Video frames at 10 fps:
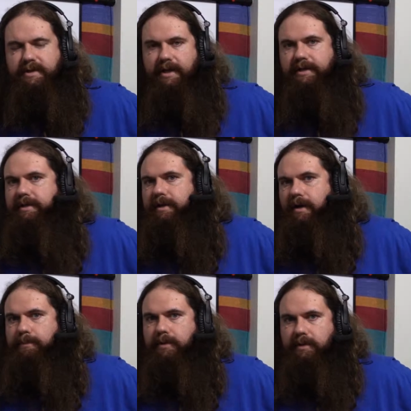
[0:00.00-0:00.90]

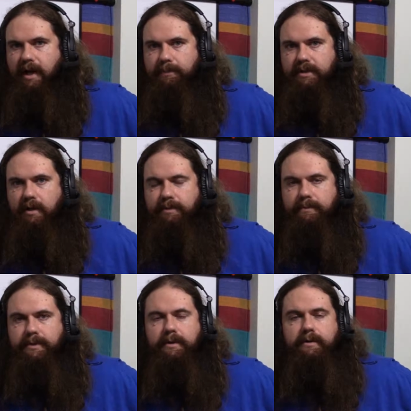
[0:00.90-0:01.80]
desktop or laptop
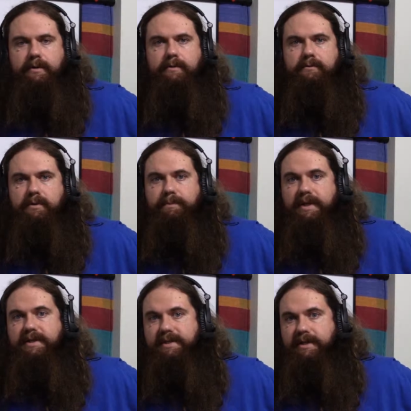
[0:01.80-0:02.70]
computer would be
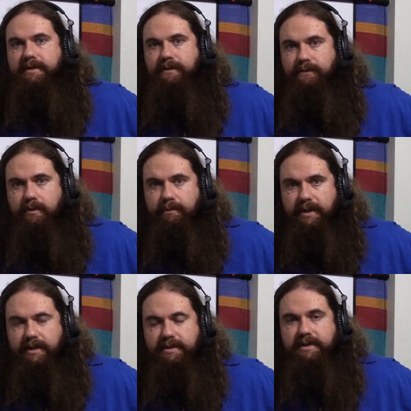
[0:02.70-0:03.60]
64
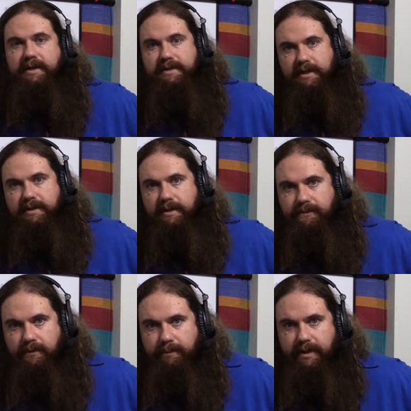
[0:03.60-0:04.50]
bits, a
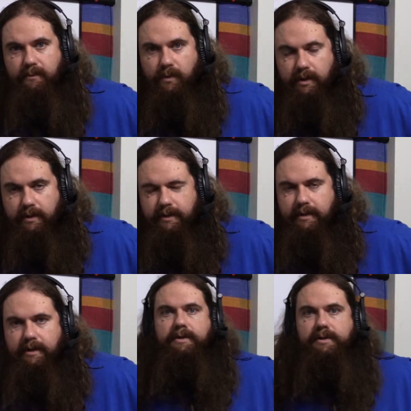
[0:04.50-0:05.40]
64-bit word,
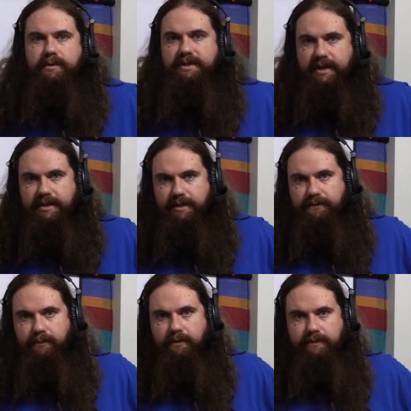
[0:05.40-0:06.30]
so
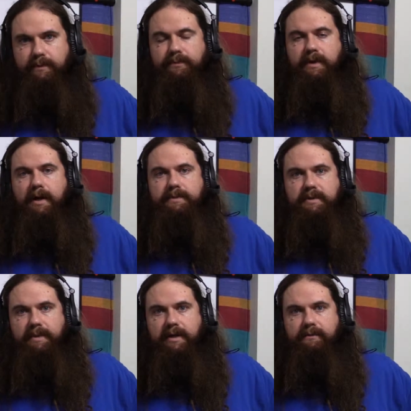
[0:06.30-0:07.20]
64 flip-flops
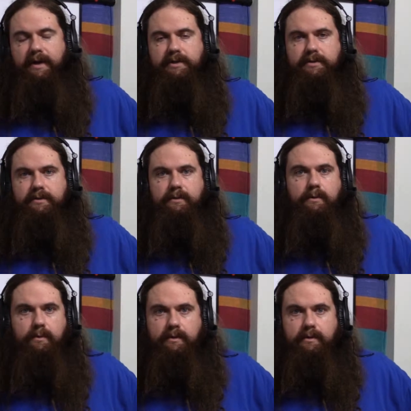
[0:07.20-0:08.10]
to make a register,
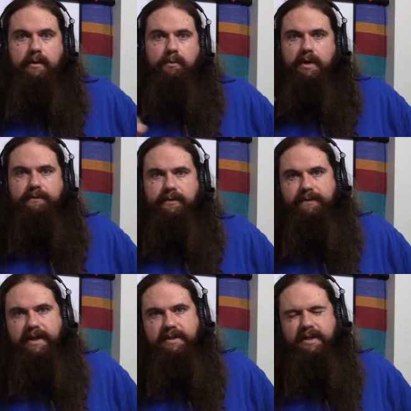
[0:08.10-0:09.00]
or whatever
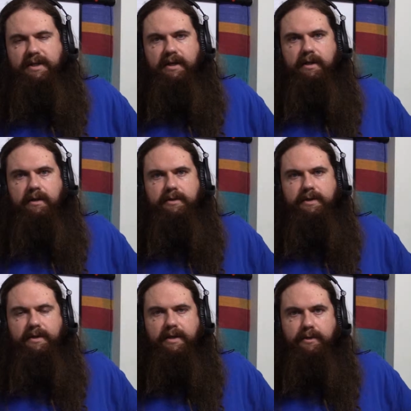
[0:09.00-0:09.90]
fancy technology
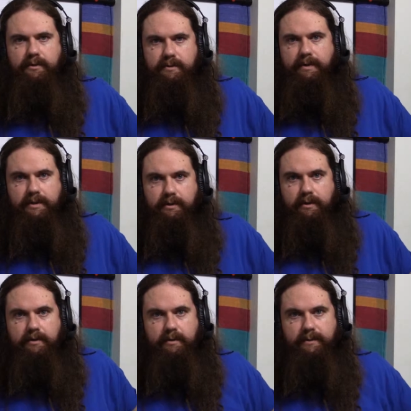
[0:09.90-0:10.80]
they use, but you
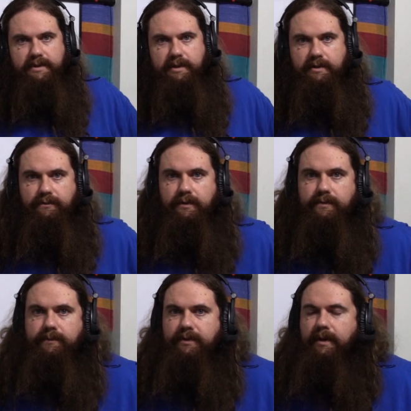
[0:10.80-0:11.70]
could do it with 64
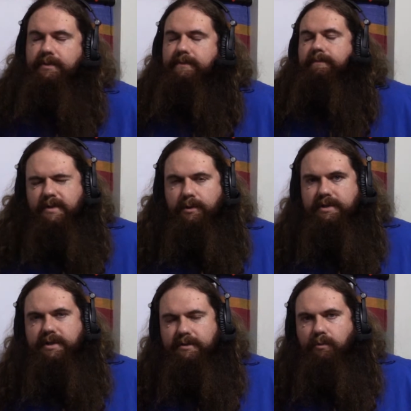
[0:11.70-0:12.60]
flip-flops. So
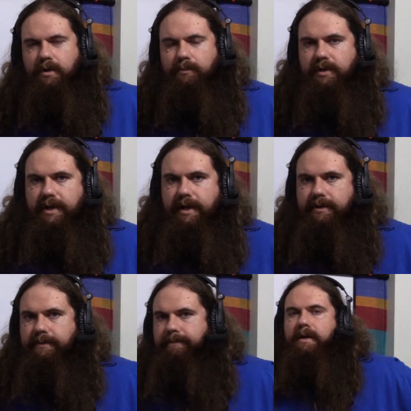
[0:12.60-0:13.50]
it's just one or more together.